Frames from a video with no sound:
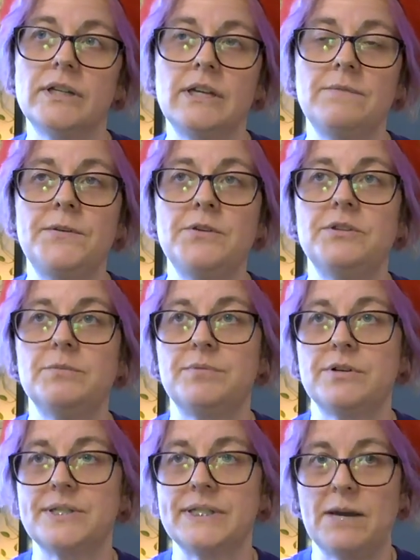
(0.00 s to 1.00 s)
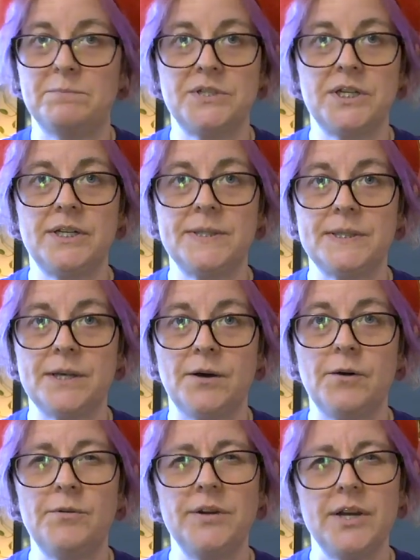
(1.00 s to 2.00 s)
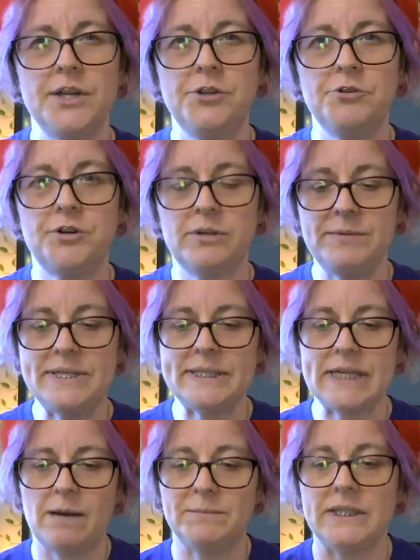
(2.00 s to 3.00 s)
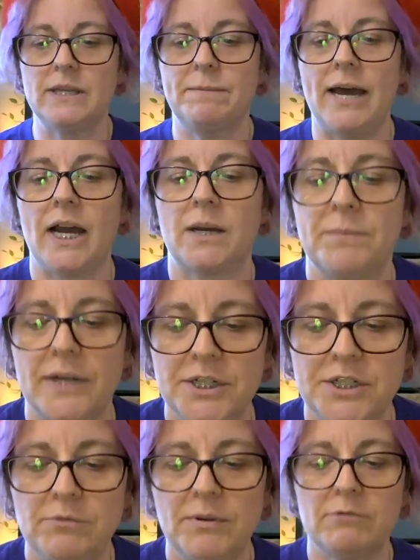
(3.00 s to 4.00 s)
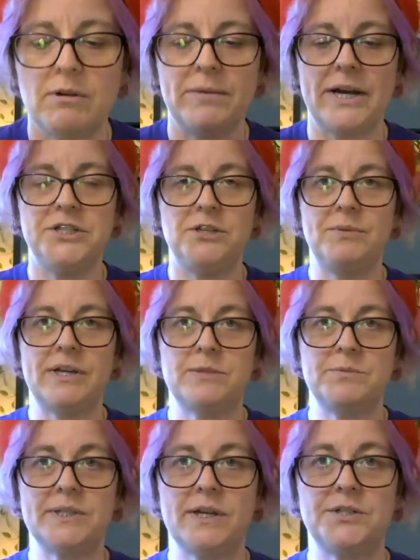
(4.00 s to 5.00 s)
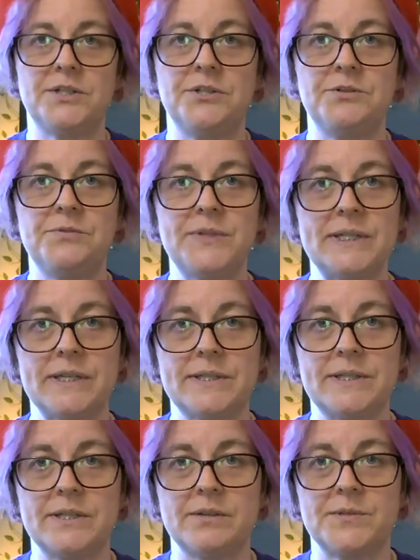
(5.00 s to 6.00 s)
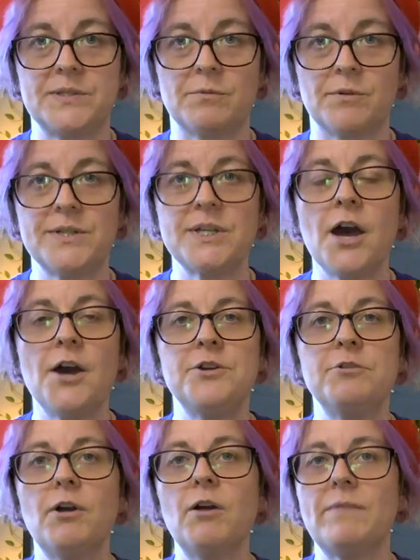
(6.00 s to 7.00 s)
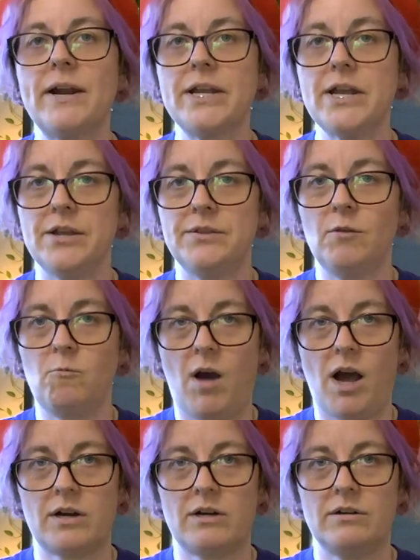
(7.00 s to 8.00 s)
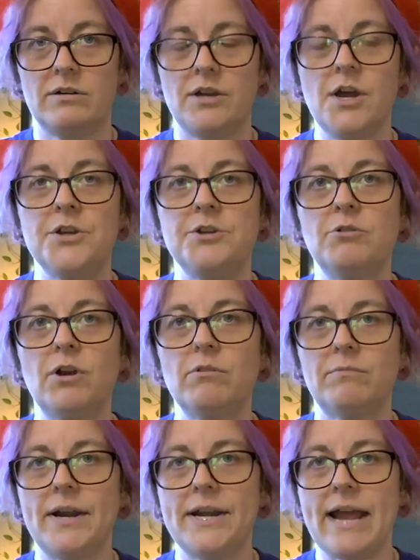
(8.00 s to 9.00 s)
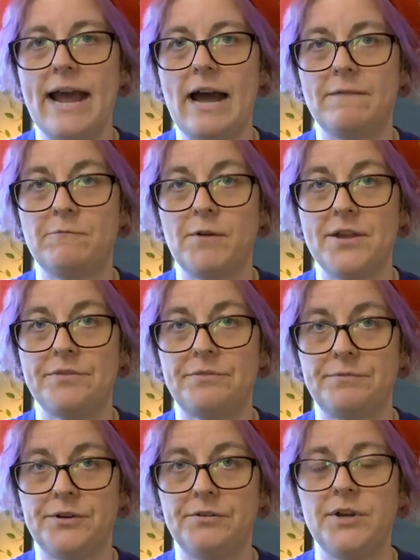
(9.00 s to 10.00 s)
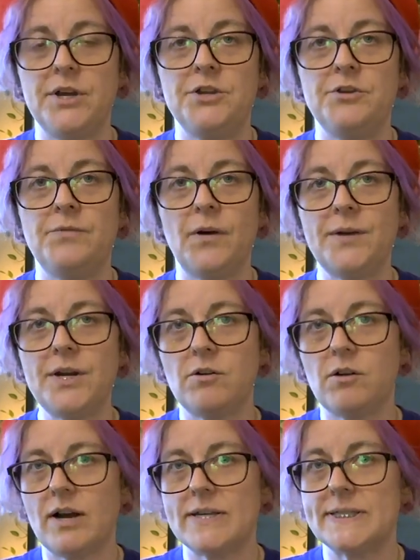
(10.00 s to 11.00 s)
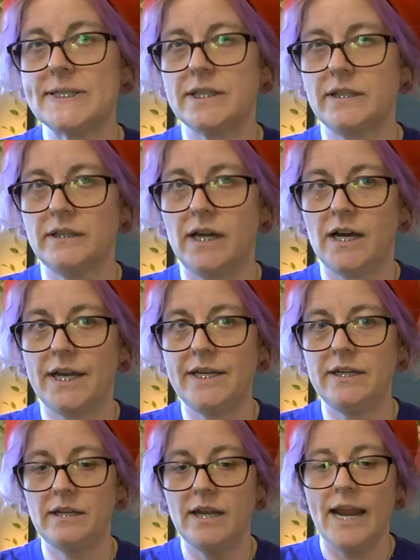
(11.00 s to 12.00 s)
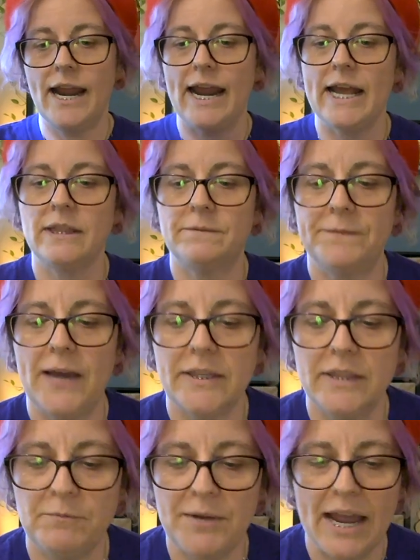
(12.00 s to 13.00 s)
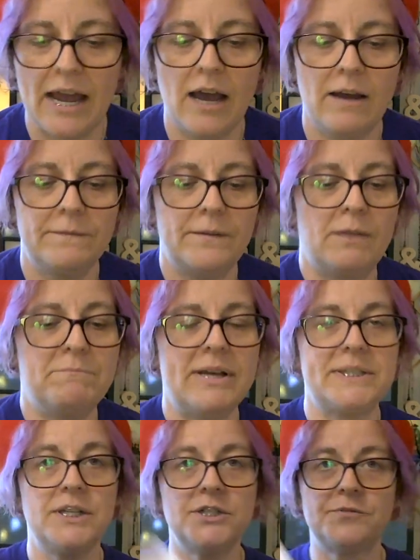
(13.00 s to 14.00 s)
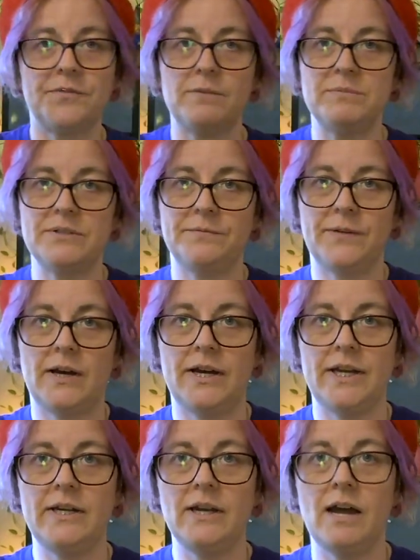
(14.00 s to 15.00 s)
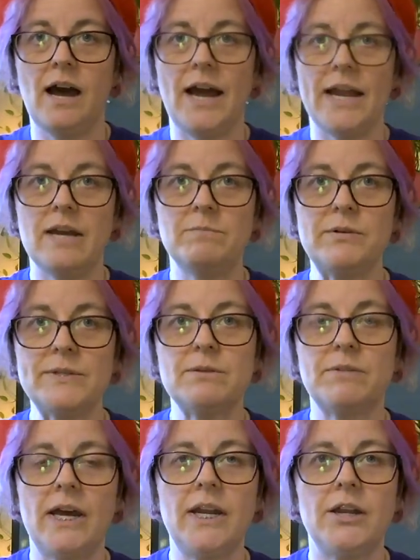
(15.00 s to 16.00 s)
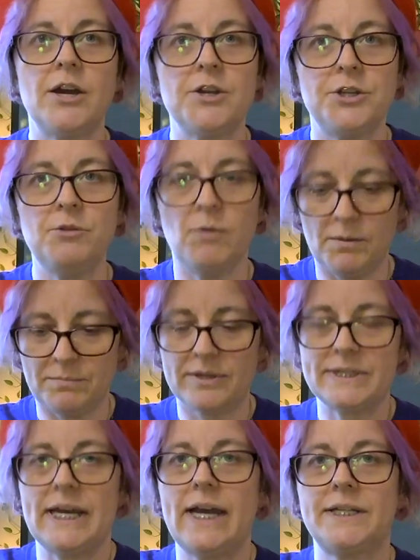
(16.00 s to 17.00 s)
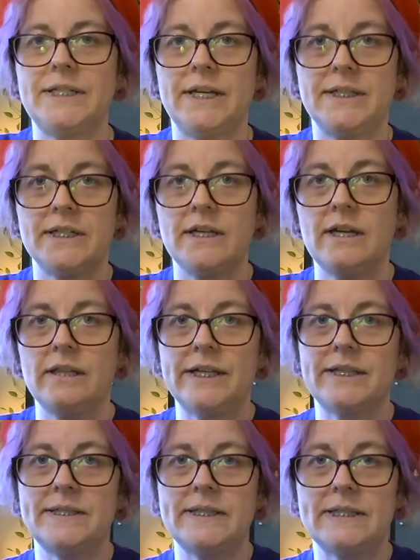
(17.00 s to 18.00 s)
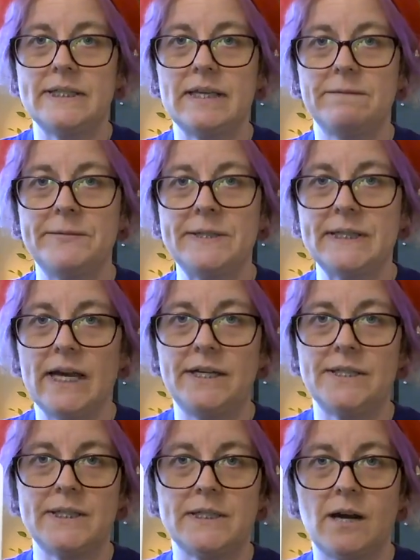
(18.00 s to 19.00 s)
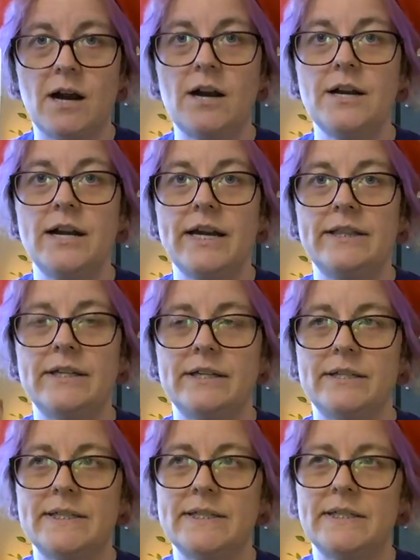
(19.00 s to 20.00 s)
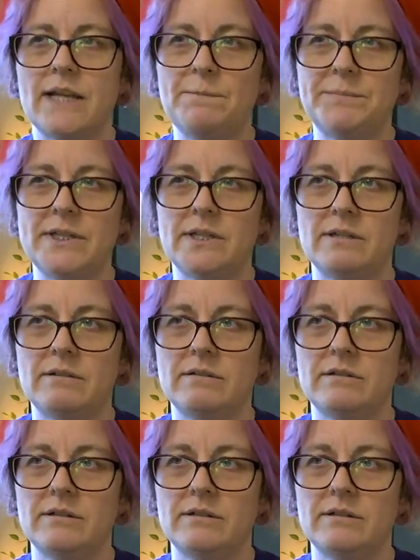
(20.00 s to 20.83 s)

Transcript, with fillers: give you the perception as though you could be stabbed in the back. But I do want to remind you because we saw two sixes of swords, you're already in the water. You're already halfway through. You've already crossed the line. And the fact that we have a message from divine, I am also getting, you are protected. Like this is a seven sided star, the sept,